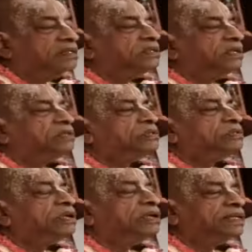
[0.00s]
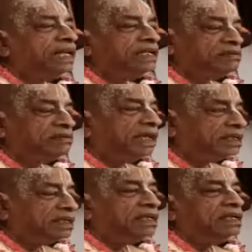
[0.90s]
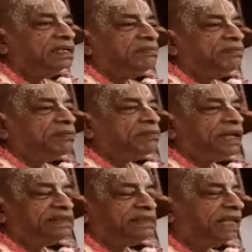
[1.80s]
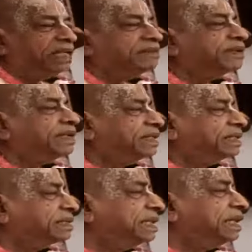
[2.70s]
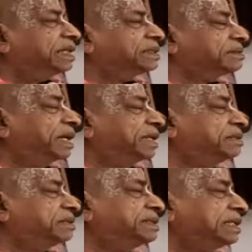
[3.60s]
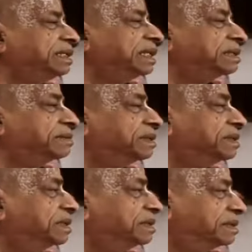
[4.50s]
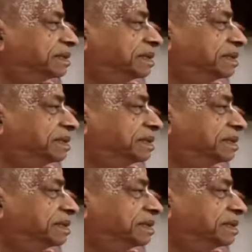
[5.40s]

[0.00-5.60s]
So you should not calculate Brahma's life and other things by your teeny experience.